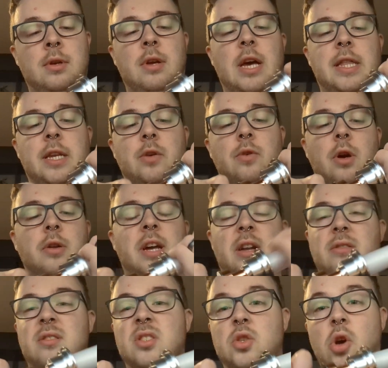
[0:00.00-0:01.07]
and then it will go down
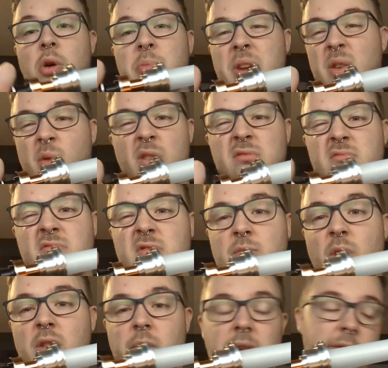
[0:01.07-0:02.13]
and stop, and it
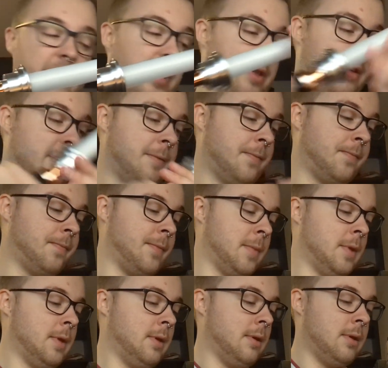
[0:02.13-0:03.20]
won't go any further.
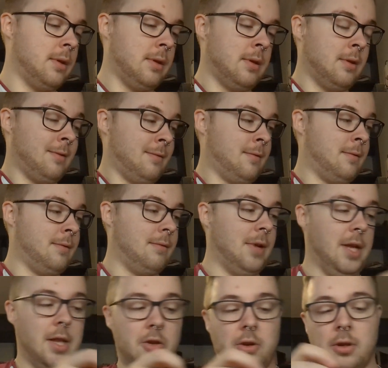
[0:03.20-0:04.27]

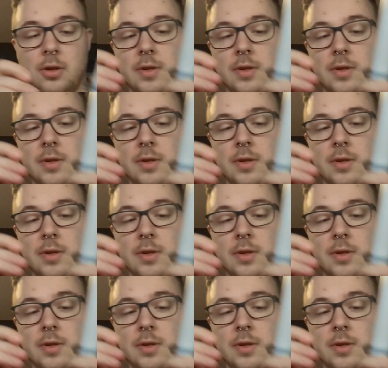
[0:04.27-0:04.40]
And then you can